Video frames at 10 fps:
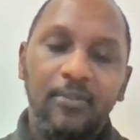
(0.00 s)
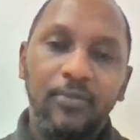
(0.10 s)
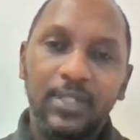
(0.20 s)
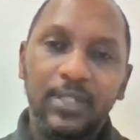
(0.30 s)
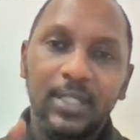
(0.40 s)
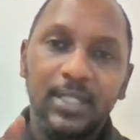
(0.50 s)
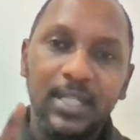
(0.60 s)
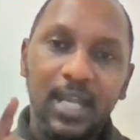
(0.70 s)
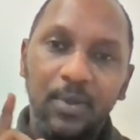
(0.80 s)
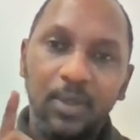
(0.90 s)
If we
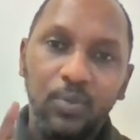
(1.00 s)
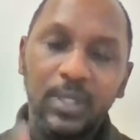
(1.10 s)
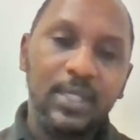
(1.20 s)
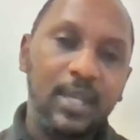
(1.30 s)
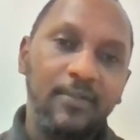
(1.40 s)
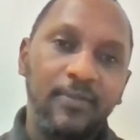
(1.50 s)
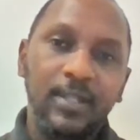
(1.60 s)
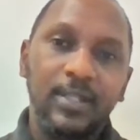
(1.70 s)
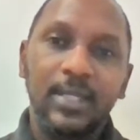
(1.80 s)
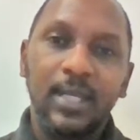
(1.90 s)
sincere with we
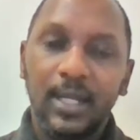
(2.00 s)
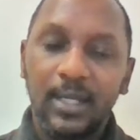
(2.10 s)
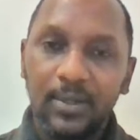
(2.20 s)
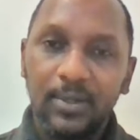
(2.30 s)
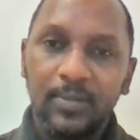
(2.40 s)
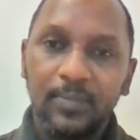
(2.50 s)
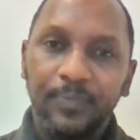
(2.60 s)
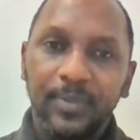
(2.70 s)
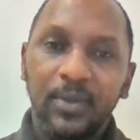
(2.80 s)
self in Sierra Leone,